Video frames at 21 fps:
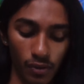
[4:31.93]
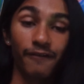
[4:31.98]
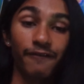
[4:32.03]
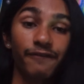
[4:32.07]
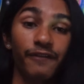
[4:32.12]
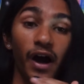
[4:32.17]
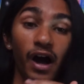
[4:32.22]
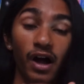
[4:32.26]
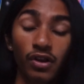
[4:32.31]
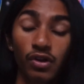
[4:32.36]

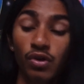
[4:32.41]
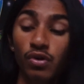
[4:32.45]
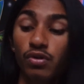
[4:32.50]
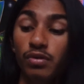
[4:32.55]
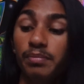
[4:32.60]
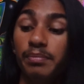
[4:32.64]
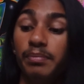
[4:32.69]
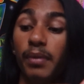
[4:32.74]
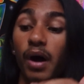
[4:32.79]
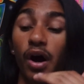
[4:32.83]

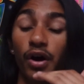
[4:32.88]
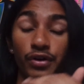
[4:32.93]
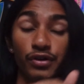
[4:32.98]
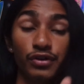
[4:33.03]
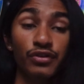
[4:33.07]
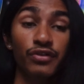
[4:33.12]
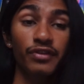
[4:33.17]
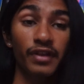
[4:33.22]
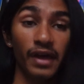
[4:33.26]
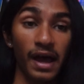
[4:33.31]
Followed
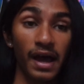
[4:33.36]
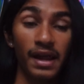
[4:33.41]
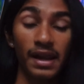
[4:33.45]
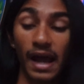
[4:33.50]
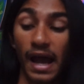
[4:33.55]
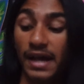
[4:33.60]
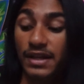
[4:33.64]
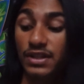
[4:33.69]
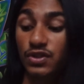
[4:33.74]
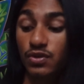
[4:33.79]
under that,
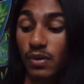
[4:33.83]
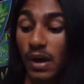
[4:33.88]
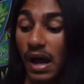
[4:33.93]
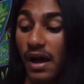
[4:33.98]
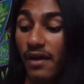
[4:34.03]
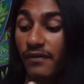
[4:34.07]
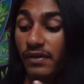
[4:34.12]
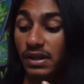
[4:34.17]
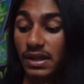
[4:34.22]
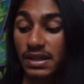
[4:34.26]
I do
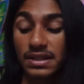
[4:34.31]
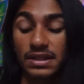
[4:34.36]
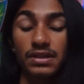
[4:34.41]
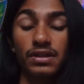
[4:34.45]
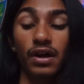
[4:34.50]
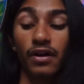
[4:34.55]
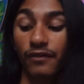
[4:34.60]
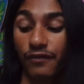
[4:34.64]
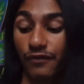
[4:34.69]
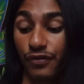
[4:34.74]
have a list
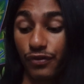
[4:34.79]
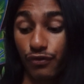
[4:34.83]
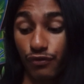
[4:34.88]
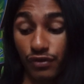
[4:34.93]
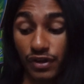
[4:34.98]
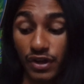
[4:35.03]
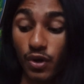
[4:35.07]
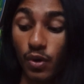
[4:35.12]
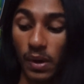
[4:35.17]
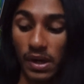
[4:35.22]
of
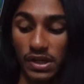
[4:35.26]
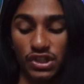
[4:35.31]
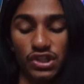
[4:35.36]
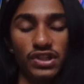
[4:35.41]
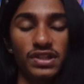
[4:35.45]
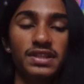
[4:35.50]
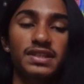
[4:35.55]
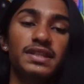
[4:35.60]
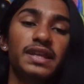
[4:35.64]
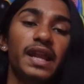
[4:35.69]
three
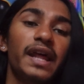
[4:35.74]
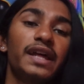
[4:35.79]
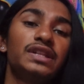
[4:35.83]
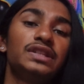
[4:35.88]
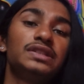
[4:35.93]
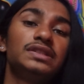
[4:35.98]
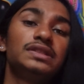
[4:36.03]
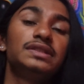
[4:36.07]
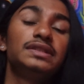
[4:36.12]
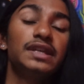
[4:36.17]
questions that I
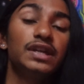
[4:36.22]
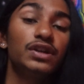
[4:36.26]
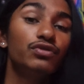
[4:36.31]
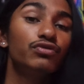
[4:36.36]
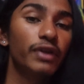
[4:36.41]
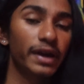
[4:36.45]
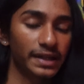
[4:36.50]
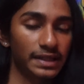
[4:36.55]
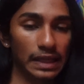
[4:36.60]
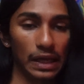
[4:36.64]
did
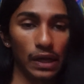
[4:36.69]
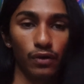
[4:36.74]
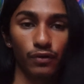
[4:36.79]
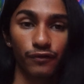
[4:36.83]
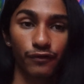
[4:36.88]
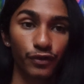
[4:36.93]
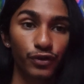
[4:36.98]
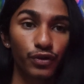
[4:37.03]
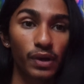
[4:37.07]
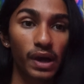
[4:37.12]
write down
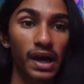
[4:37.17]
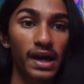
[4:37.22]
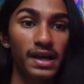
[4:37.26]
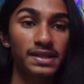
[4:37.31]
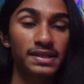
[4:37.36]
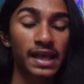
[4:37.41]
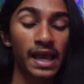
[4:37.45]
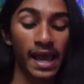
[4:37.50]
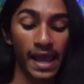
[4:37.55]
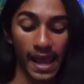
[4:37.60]
for you
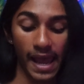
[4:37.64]
guys